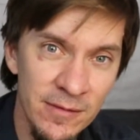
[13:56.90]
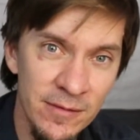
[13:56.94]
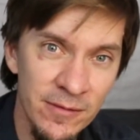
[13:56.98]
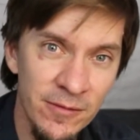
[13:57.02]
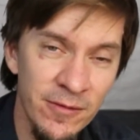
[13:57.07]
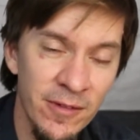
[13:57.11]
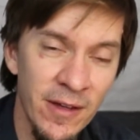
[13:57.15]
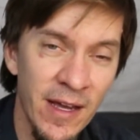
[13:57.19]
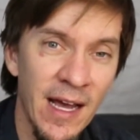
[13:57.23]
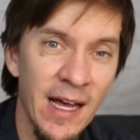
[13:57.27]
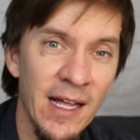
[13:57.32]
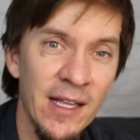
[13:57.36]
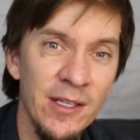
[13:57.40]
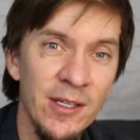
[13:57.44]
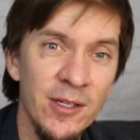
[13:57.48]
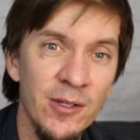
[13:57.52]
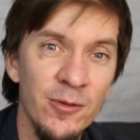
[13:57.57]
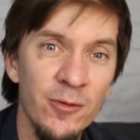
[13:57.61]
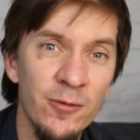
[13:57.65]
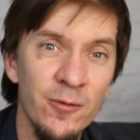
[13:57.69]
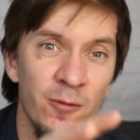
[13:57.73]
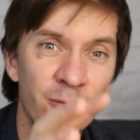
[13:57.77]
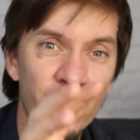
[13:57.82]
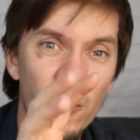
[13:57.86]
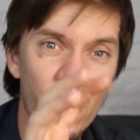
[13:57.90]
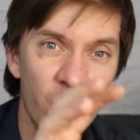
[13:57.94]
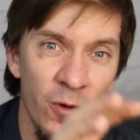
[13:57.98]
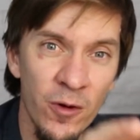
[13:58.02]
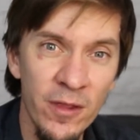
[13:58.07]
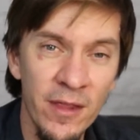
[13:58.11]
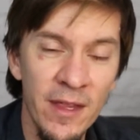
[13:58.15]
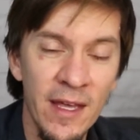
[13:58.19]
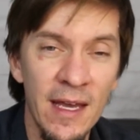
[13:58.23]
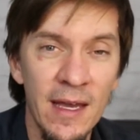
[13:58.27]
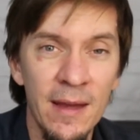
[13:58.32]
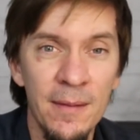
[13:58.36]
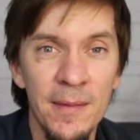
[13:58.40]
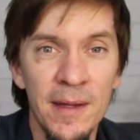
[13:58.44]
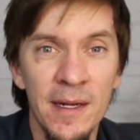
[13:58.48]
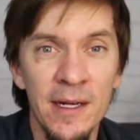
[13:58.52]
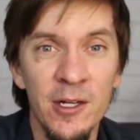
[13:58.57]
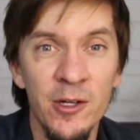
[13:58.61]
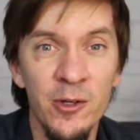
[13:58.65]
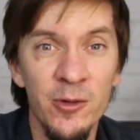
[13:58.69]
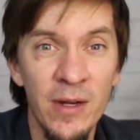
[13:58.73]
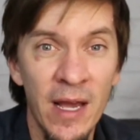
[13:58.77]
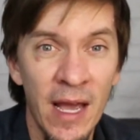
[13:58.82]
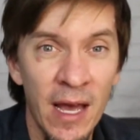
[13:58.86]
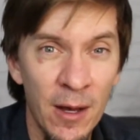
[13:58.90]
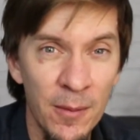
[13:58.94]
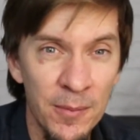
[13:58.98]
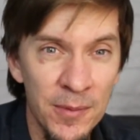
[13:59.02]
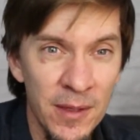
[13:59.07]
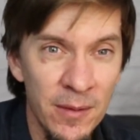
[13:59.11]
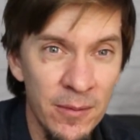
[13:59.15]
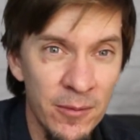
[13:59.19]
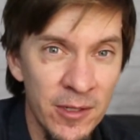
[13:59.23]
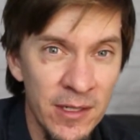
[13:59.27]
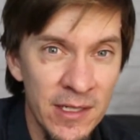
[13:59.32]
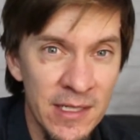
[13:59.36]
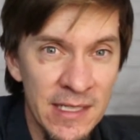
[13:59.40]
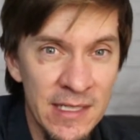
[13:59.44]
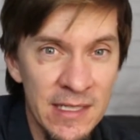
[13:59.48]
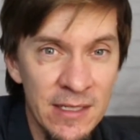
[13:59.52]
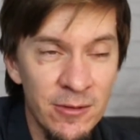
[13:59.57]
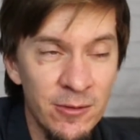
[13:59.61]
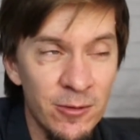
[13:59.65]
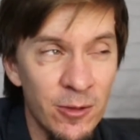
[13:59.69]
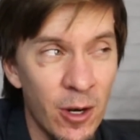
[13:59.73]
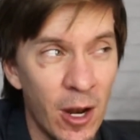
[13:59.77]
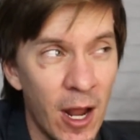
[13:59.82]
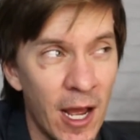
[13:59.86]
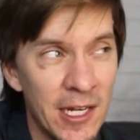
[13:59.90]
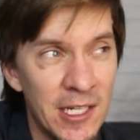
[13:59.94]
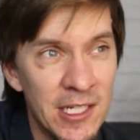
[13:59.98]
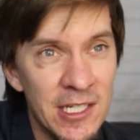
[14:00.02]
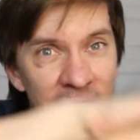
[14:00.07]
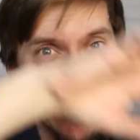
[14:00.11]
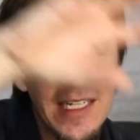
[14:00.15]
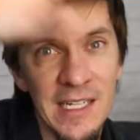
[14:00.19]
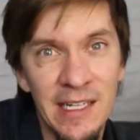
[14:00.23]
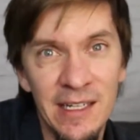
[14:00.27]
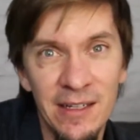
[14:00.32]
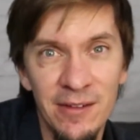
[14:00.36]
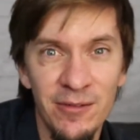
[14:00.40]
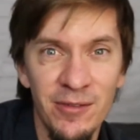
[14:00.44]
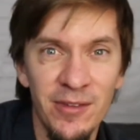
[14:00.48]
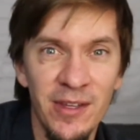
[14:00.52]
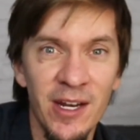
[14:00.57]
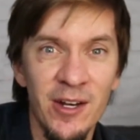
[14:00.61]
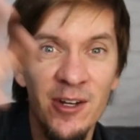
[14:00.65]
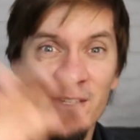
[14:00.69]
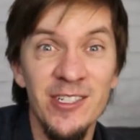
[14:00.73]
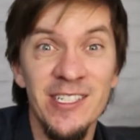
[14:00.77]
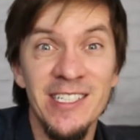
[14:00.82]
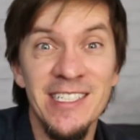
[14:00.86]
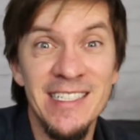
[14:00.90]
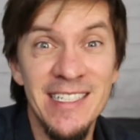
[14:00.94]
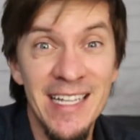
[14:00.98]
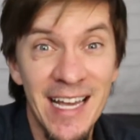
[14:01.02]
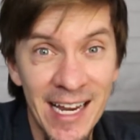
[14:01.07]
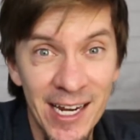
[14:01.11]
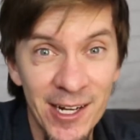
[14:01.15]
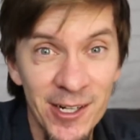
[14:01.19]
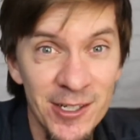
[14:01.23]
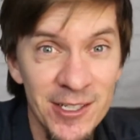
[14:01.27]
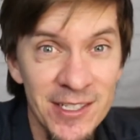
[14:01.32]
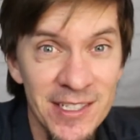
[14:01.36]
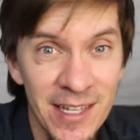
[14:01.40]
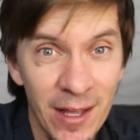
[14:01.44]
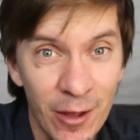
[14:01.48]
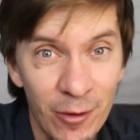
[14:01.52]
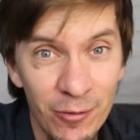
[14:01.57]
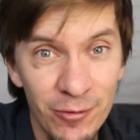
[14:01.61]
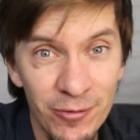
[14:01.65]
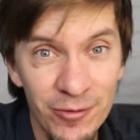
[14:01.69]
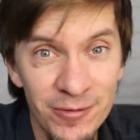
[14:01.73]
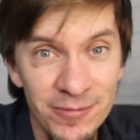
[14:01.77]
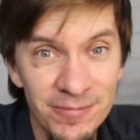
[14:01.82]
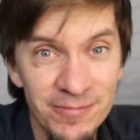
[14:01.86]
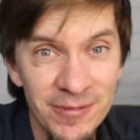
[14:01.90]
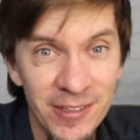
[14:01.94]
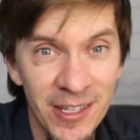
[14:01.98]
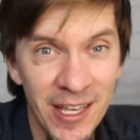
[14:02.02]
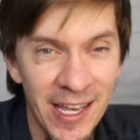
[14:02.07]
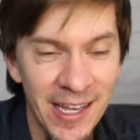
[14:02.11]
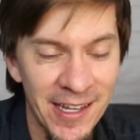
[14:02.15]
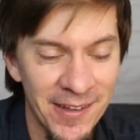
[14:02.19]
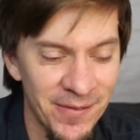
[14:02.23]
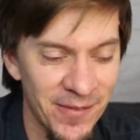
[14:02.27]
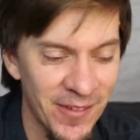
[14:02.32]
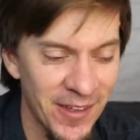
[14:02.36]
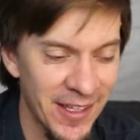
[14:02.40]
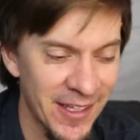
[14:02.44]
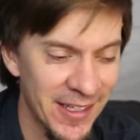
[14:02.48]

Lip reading: value for them and help them achieve their desired self. Okay,